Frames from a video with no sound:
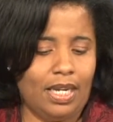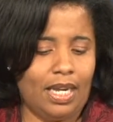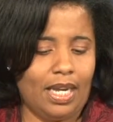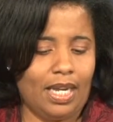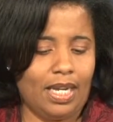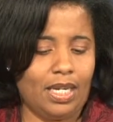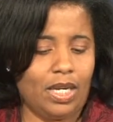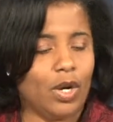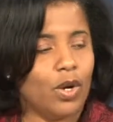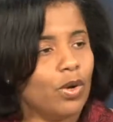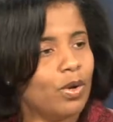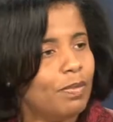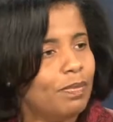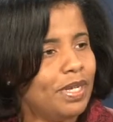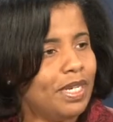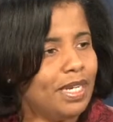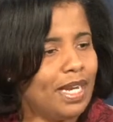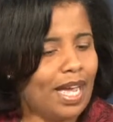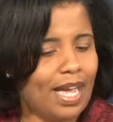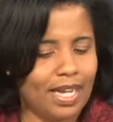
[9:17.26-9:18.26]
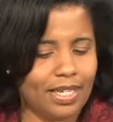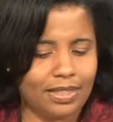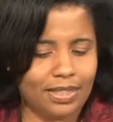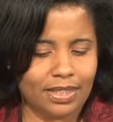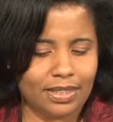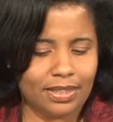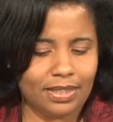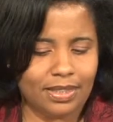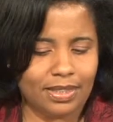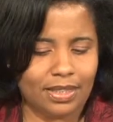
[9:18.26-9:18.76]
and urban
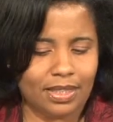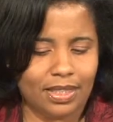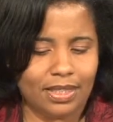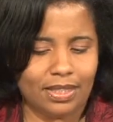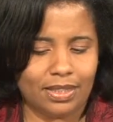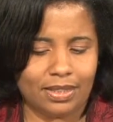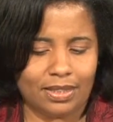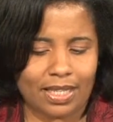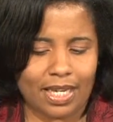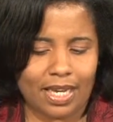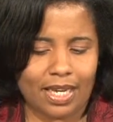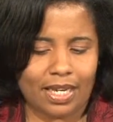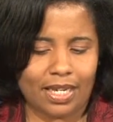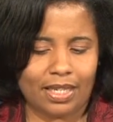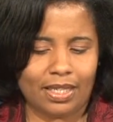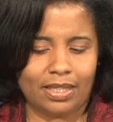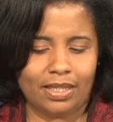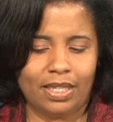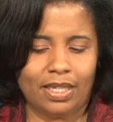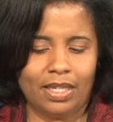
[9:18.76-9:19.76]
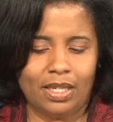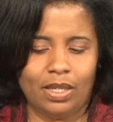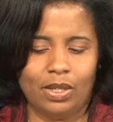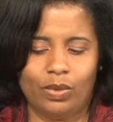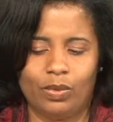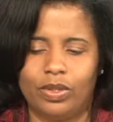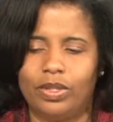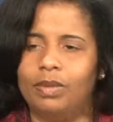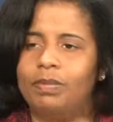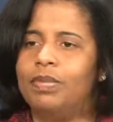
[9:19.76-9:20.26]
high-density design
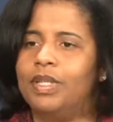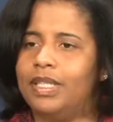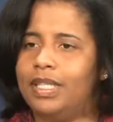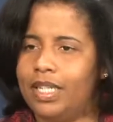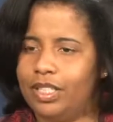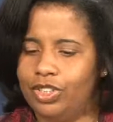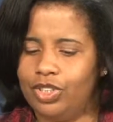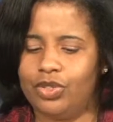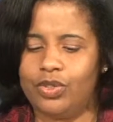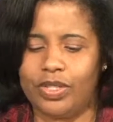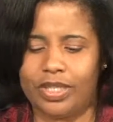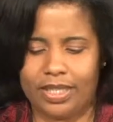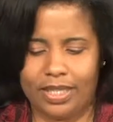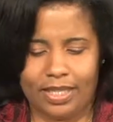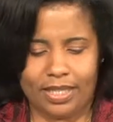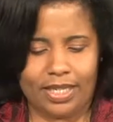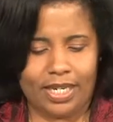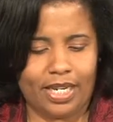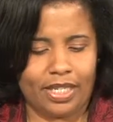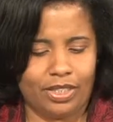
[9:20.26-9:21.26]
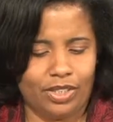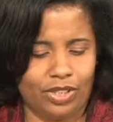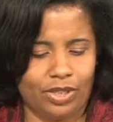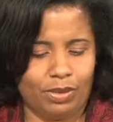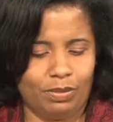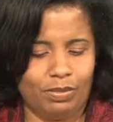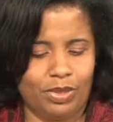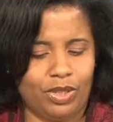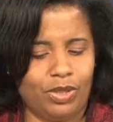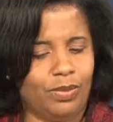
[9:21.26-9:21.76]
with a pedestrian
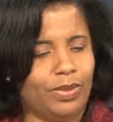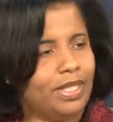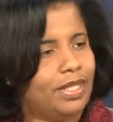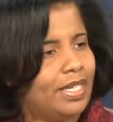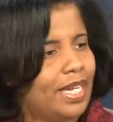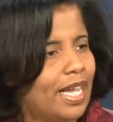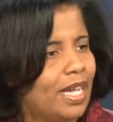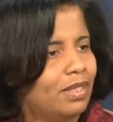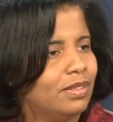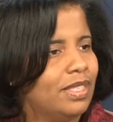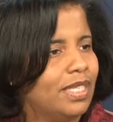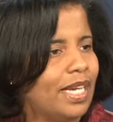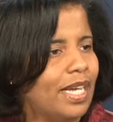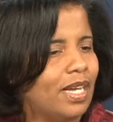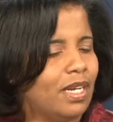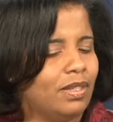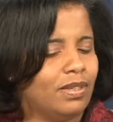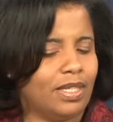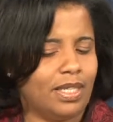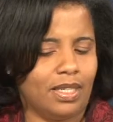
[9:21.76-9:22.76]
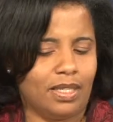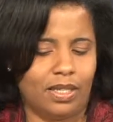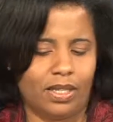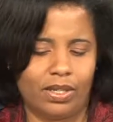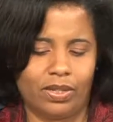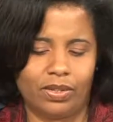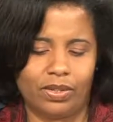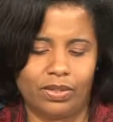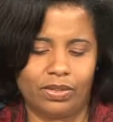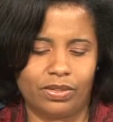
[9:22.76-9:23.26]
connection between downtown and
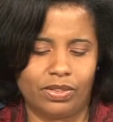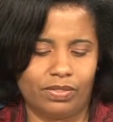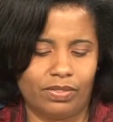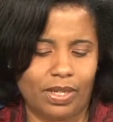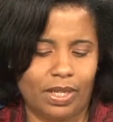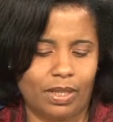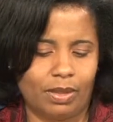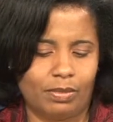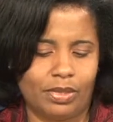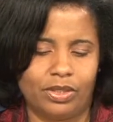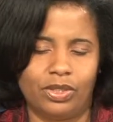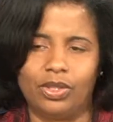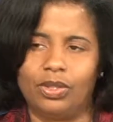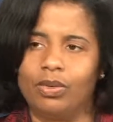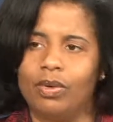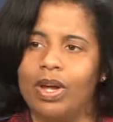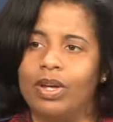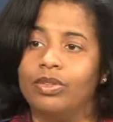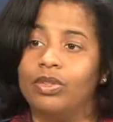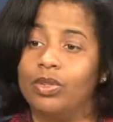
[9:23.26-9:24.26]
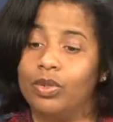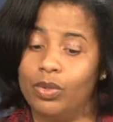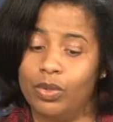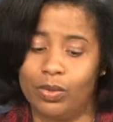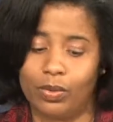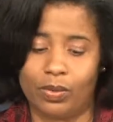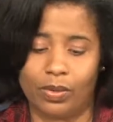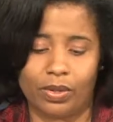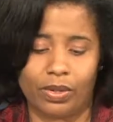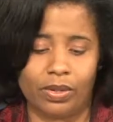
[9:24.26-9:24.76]
other developments throughout the
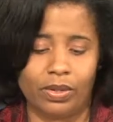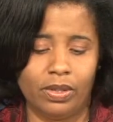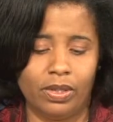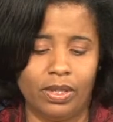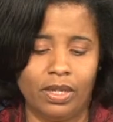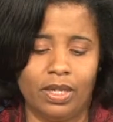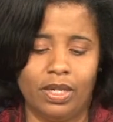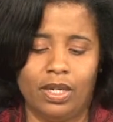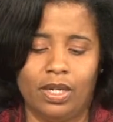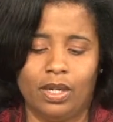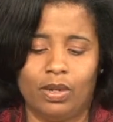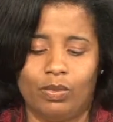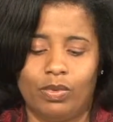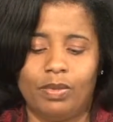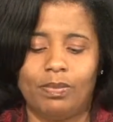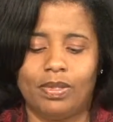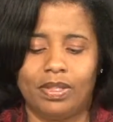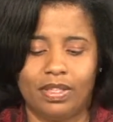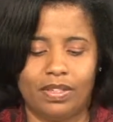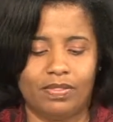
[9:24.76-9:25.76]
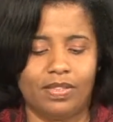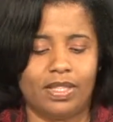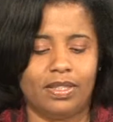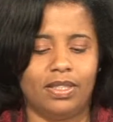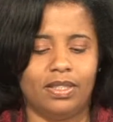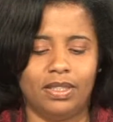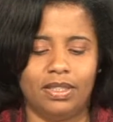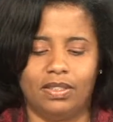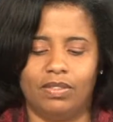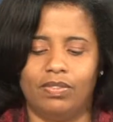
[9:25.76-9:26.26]
core. And we believe that
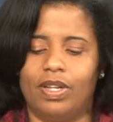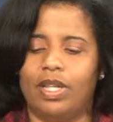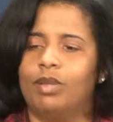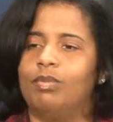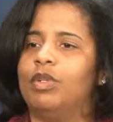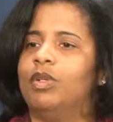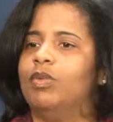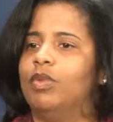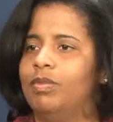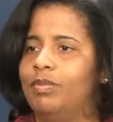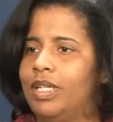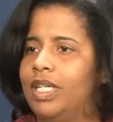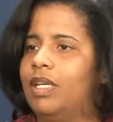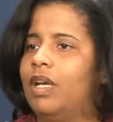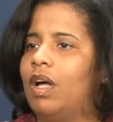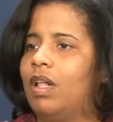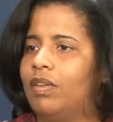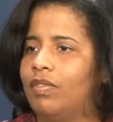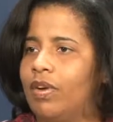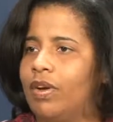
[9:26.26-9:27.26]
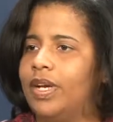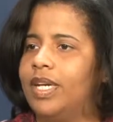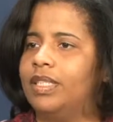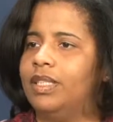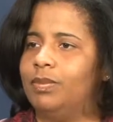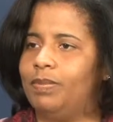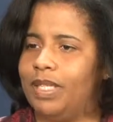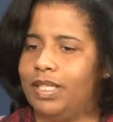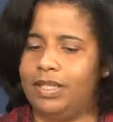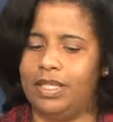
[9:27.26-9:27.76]
this development will meet all of our
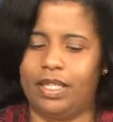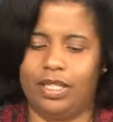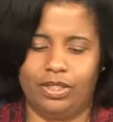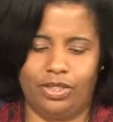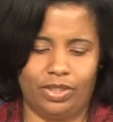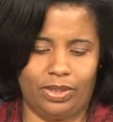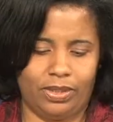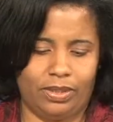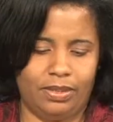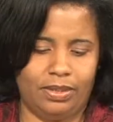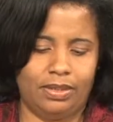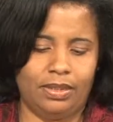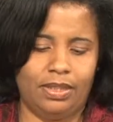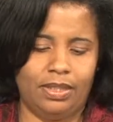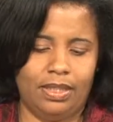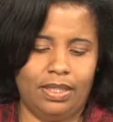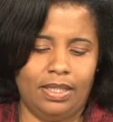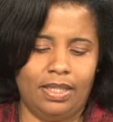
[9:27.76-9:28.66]
expectations.